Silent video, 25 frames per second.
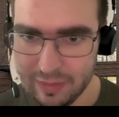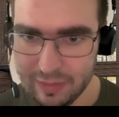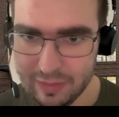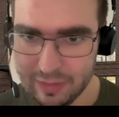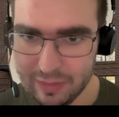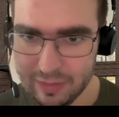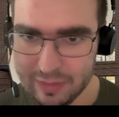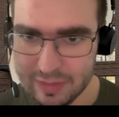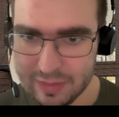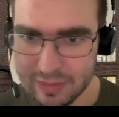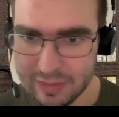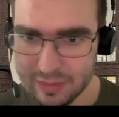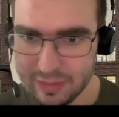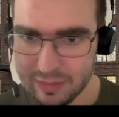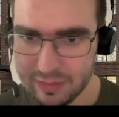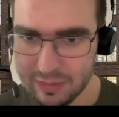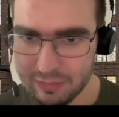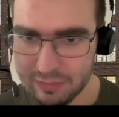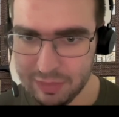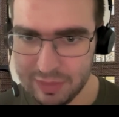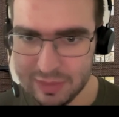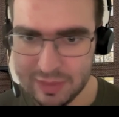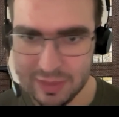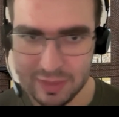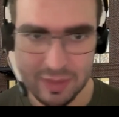this
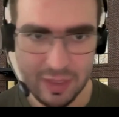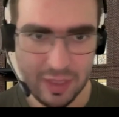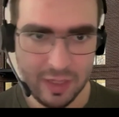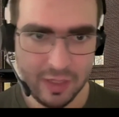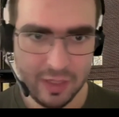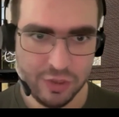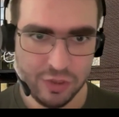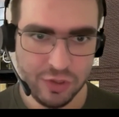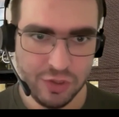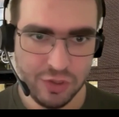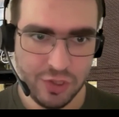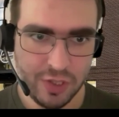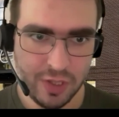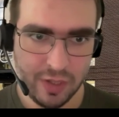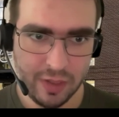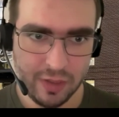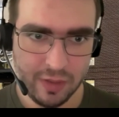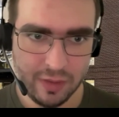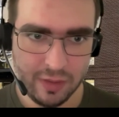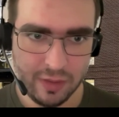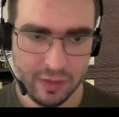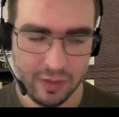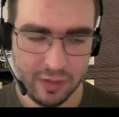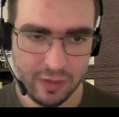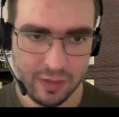presentation
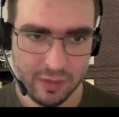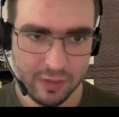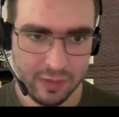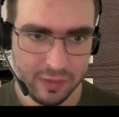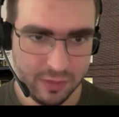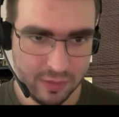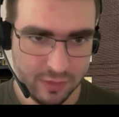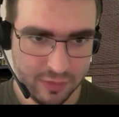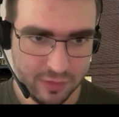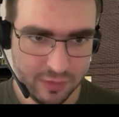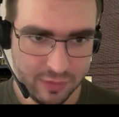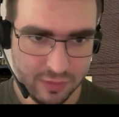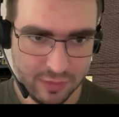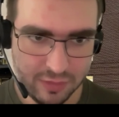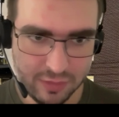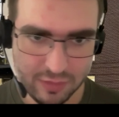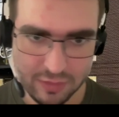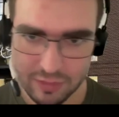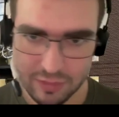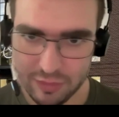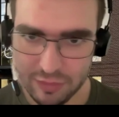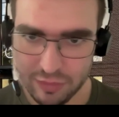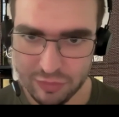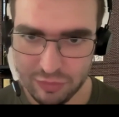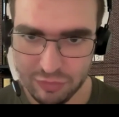sharing in
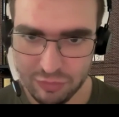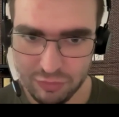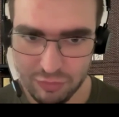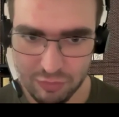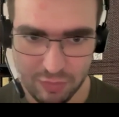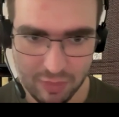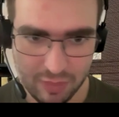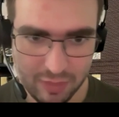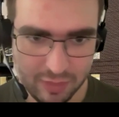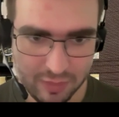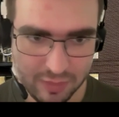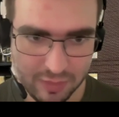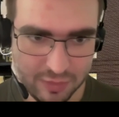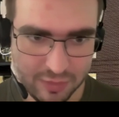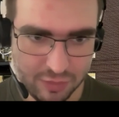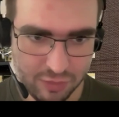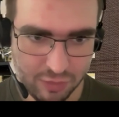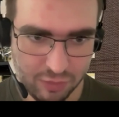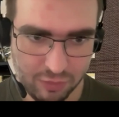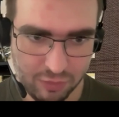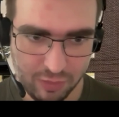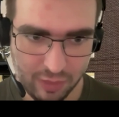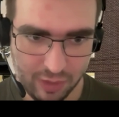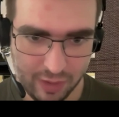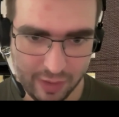Zoom,
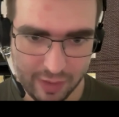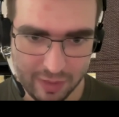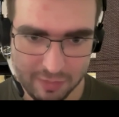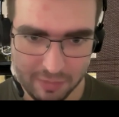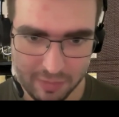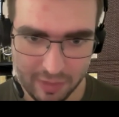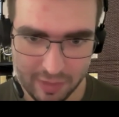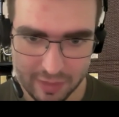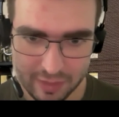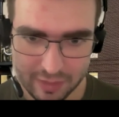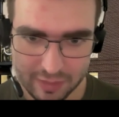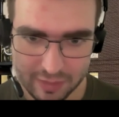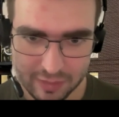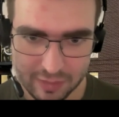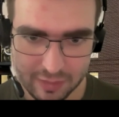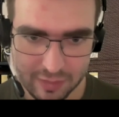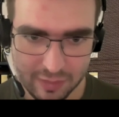so I might